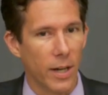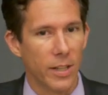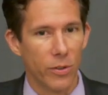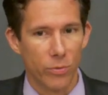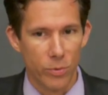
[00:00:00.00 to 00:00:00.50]

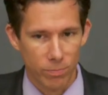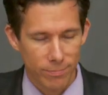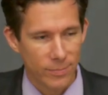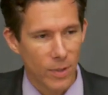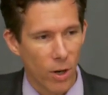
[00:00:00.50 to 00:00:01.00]
is
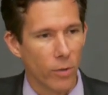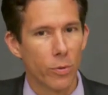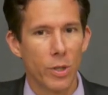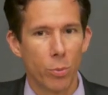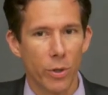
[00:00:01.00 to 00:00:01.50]
hard for
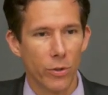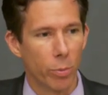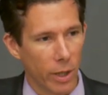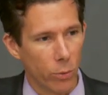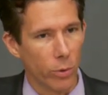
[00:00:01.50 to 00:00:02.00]
me to put into
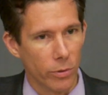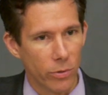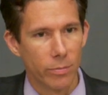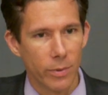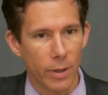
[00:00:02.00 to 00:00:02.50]
polite words
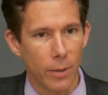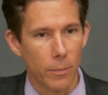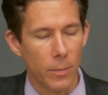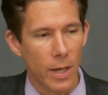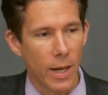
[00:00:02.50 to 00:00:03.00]

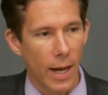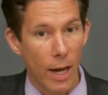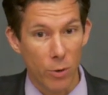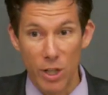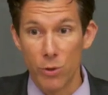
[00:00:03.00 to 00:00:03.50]
um,
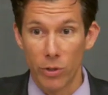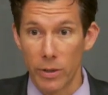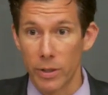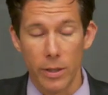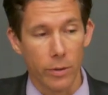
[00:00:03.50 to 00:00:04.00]
how dangerous I
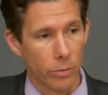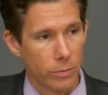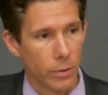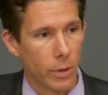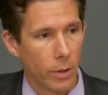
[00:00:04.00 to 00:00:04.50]
think that is.
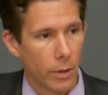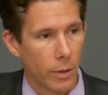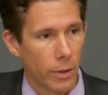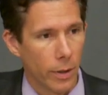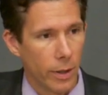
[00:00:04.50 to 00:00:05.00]
Uh,
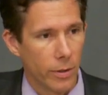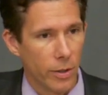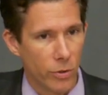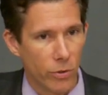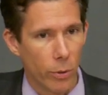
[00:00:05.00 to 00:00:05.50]
I, I,
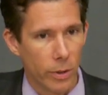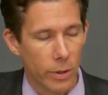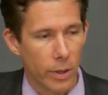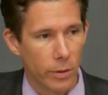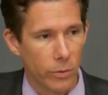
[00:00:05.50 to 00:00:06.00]
just don't think
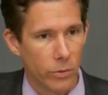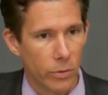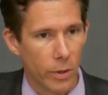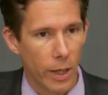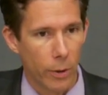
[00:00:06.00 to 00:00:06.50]
that is
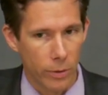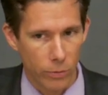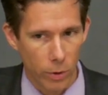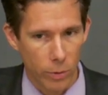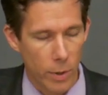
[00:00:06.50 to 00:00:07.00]
healthy
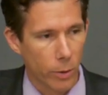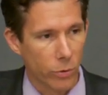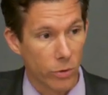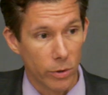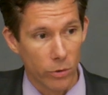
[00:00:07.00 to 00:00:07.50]
for our
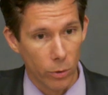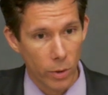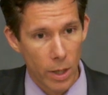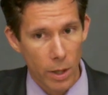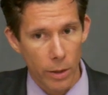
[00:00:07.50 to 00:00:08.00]
democracy. And so
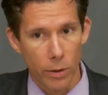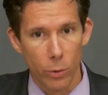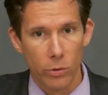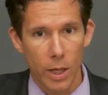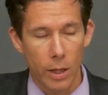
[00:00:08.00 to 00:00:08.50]

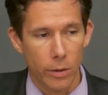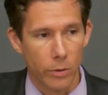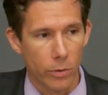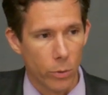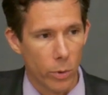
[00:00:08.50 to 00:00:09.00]
those
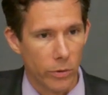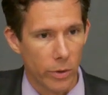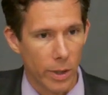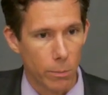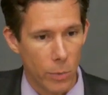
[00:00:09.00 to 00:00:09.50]
candidates are the ones that
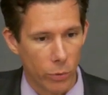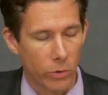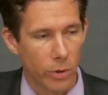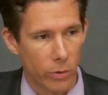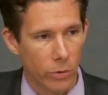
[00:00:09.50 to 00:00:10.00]
I'm
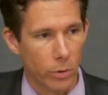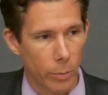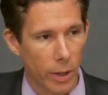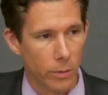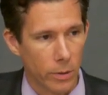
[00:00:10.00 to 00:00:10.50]
most concerned
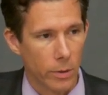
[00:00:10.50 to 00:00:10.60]
about.